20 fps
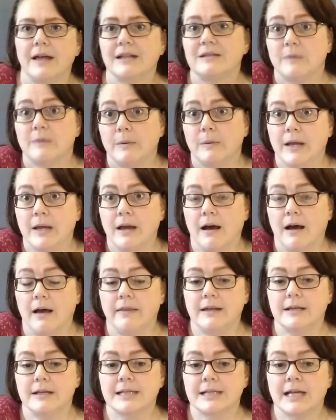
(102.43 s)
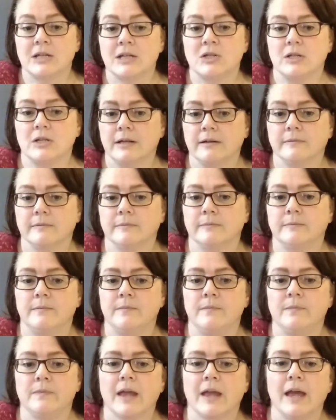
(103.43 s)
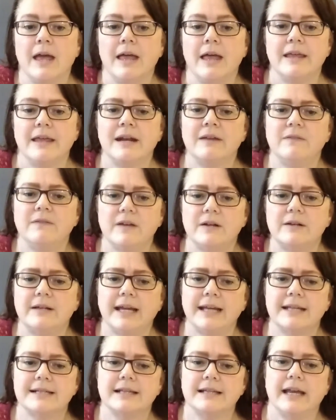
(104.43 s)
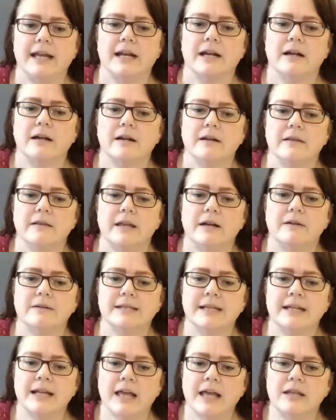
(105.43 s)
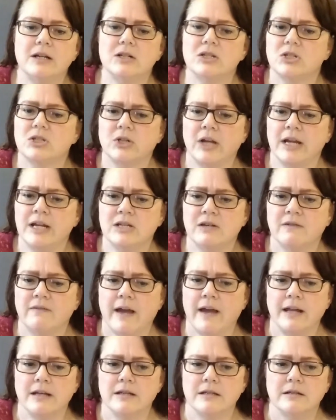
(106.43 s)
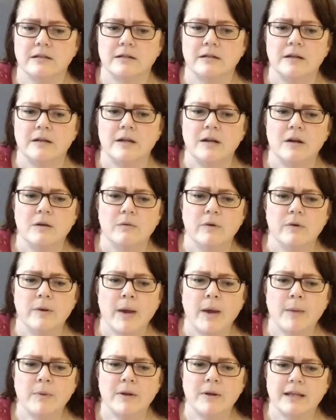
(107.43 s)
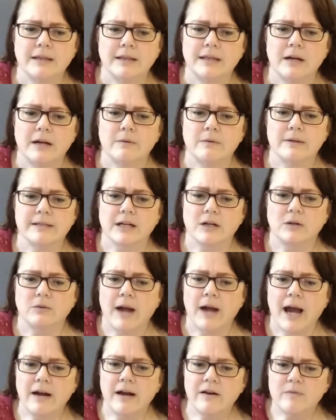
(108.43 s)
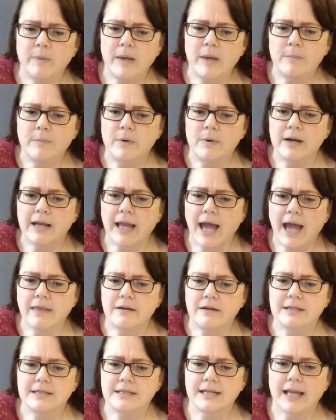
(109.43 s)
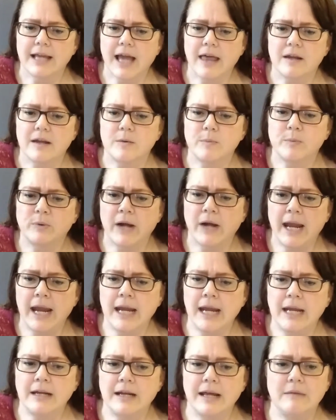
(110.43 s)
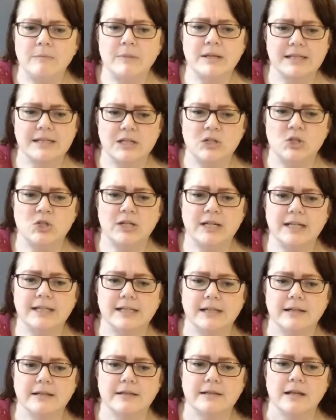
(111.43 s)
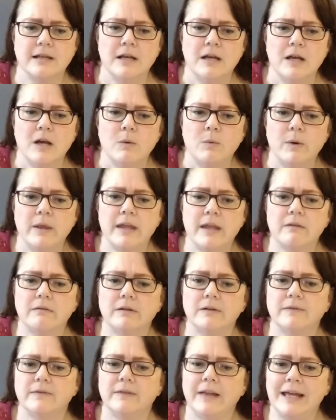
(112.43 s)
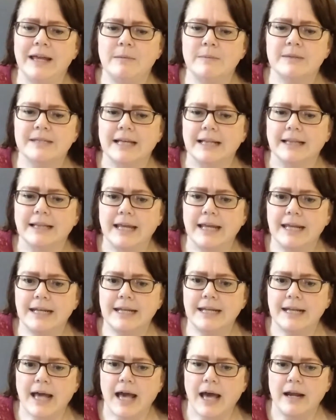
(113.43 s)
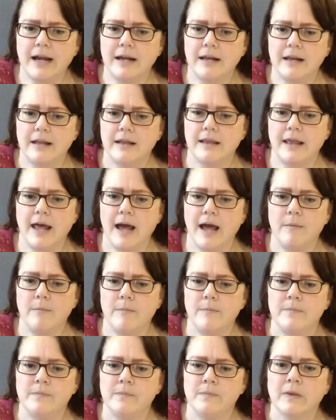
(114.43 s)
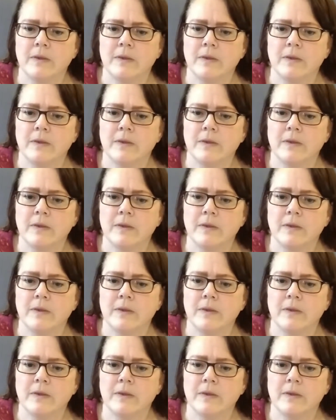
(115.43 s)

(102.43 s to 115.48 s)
That's what we call the ascension. Then a few days later, there was another strange event. Remember that there was a crowd of people gathered together praying and missing Jesus, when there were flames that landed on them,